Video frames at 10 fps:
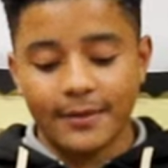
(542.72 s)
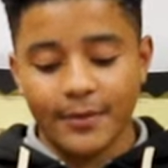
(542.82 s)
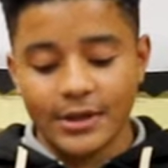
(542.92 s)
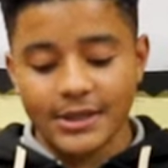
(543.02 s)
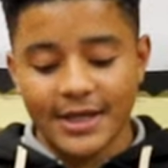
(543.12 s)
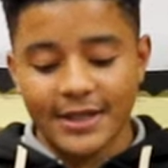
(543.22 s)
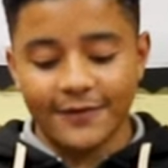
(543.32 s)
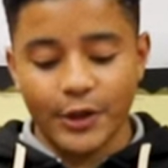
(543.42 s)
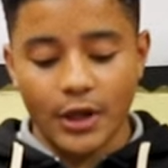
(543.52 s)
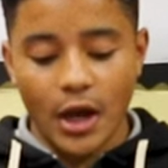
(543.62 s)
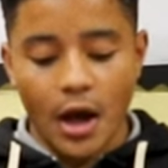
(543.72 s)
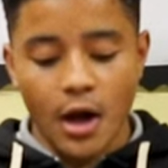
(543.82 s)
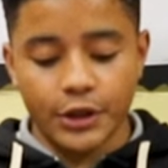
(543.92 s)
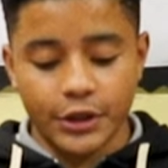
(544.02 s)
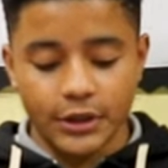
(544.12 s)
Kamari said, it's very
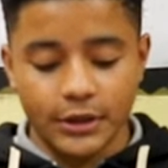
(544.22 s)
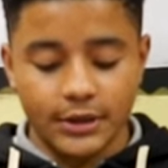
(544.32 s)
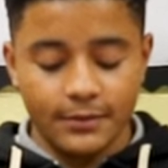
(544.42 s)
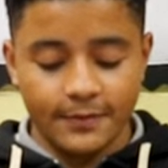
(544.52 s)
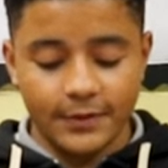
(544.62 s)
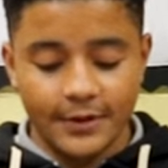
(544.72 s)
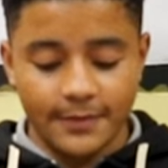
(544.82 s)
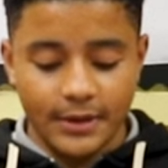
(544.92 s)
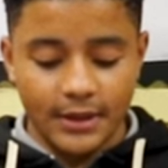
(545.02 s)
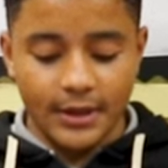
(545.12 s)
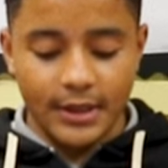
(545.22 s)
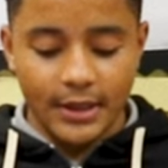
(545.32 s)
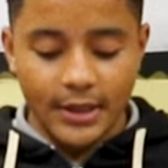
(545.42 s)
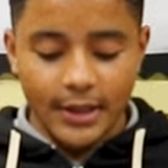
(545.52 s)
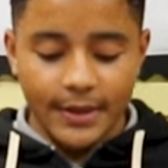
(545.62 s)
honored to me
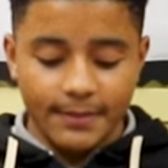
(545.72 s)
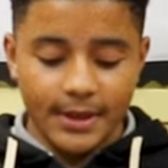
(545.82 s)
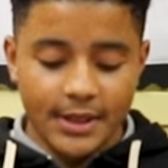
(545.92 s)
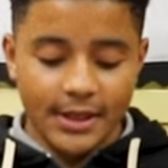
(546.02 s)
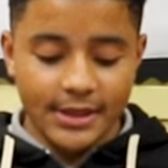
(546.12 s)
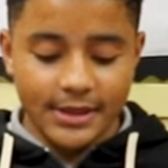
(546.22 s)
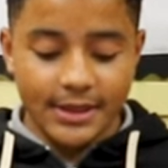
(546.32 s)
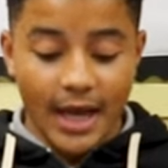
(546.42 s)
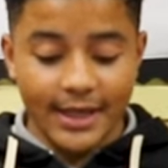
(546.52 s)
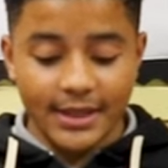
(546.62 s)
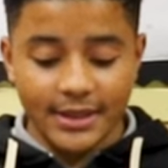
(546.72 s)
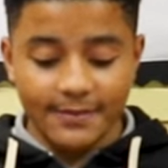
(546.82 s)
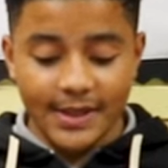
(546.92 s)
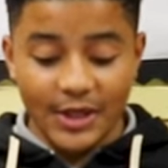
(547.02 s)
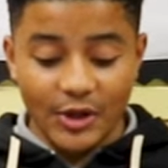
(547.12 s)
because I get to
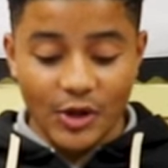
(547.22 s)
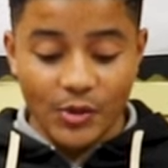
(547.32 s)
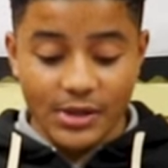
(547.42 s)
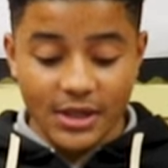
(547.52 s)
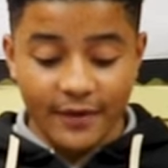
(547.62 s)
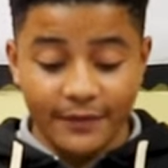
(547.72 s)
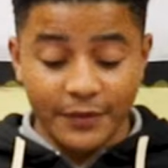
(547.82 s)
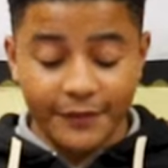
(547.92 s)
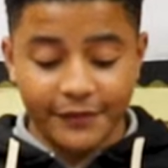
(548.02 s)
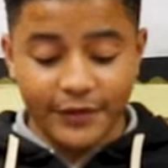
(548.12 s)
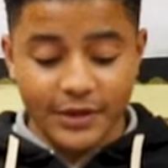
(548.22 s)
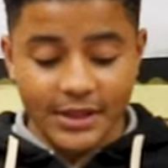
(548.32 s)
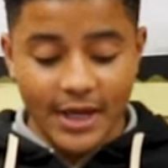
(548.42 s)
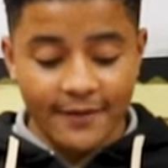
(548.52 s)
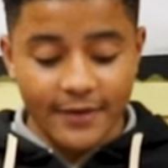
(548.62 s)
be the host of the
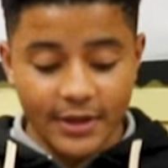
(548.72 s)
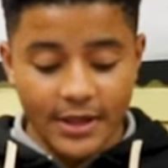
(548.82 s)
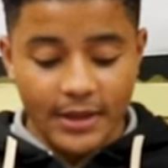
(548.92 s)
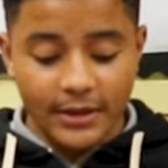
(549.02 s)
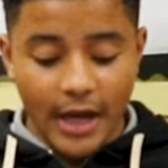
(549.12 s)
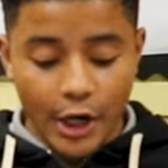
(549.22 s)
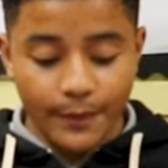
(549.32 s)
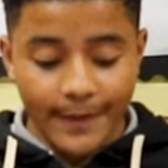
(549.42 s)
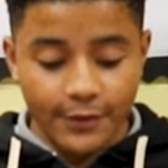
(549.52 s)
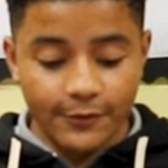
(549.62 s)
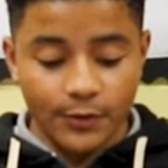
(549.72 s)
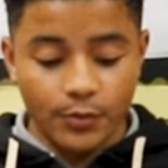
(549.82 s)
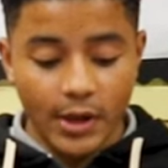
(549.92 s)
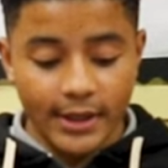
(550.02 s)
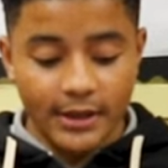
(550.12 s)
first ever documentary
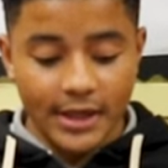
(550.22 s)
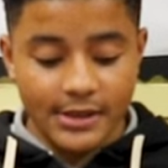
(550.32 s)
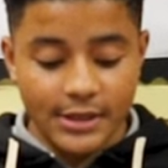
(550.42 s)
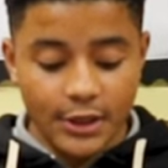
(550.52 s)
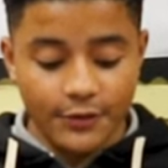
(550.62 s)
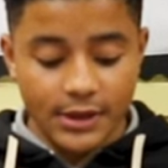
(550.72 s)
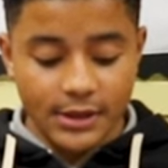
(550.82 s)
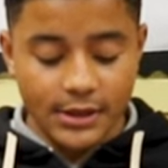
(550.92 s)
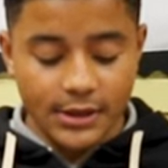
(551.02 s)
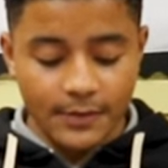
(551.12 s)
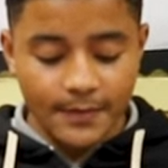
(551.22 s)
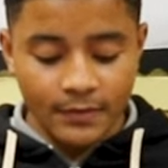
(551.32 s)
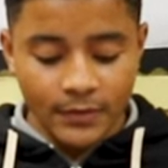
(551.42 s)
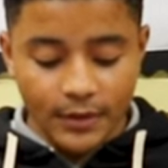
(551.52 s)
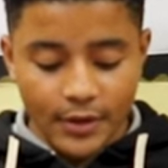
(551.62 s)
Why Not series.
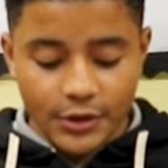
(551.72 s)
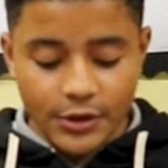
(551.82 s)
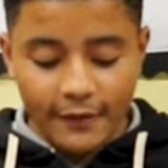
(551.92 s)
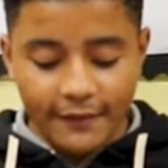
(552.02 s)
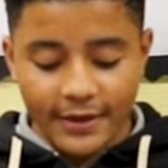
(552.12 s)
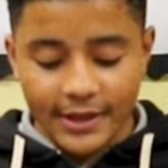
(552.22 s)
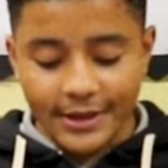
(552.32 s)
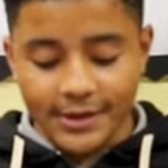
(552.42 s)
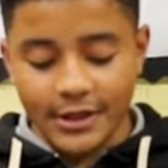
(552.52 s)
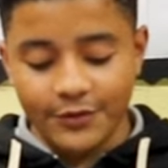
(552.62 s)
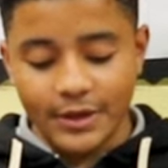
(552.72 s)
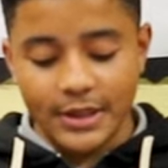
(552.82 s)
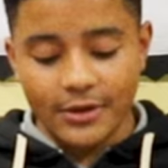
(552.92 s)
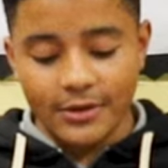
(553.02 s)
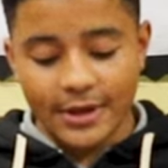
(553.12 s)
So I feel like this could
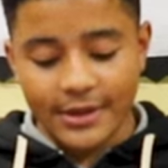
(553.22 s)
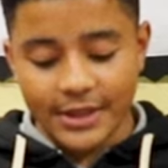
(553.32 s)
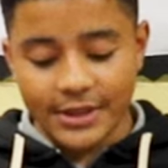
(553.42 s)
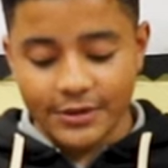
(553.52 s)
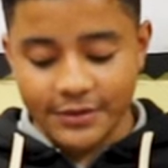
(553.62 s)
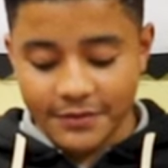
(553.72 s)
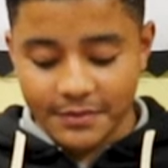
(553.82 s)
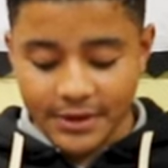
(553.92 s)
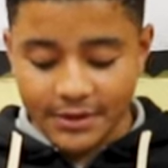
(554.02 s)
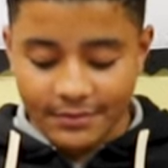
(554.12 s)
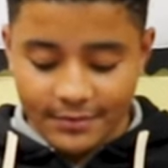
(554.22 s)
really go down in history for me.